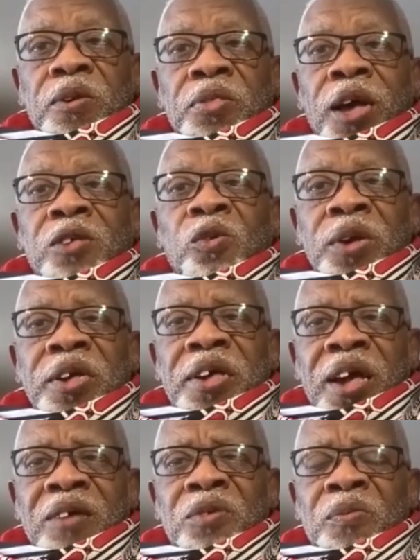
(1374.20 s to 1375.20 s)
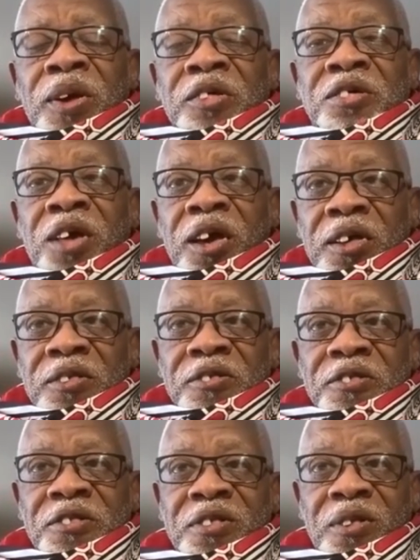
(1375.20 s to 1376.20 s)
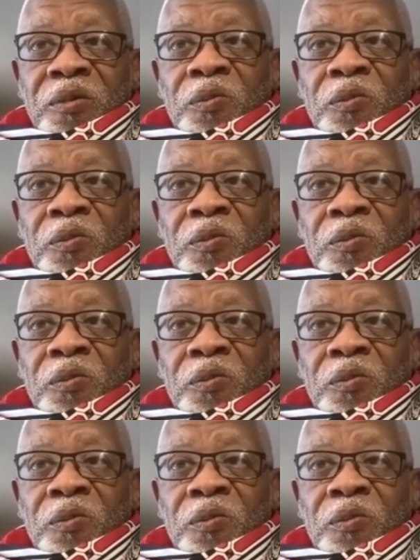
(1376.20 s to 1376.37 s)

that we gave him a chance